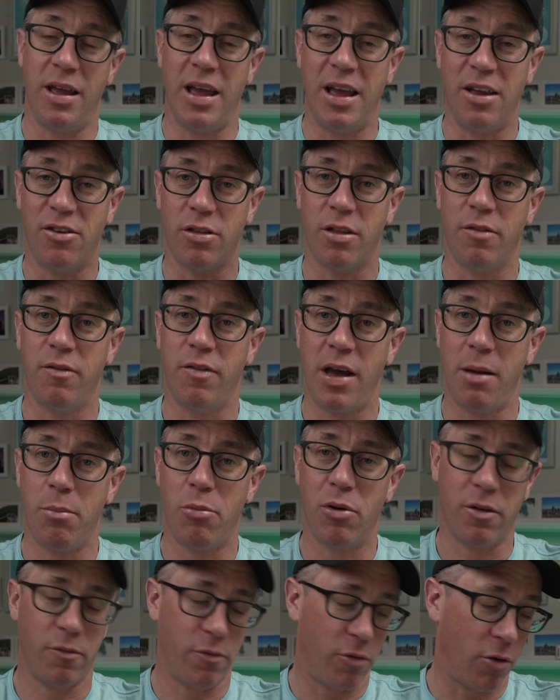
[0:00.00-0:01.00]
edge of the
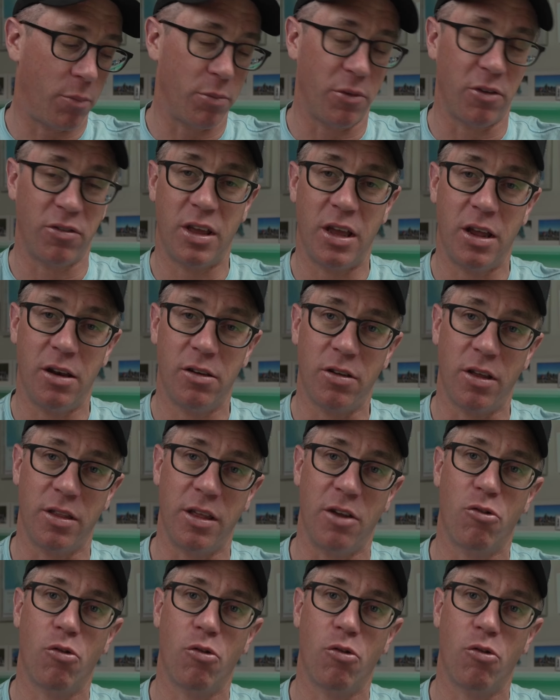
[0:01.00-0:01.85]
fabric from the skin, so they're